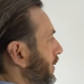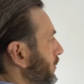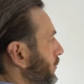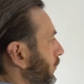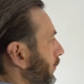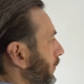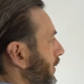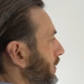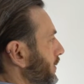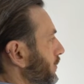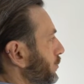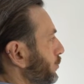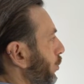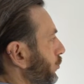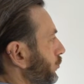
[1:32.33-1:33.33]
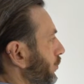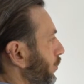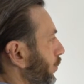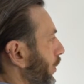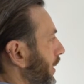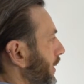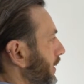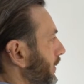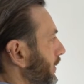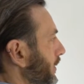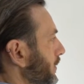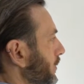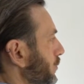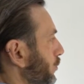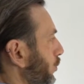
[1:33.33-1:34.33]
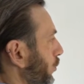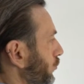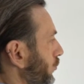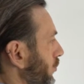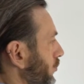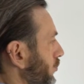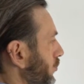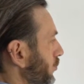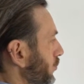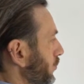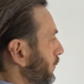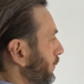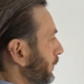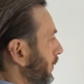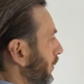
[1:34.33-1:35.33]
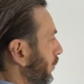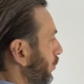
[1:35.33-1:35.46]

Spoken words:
So this is quadrant one, this is quadrant two,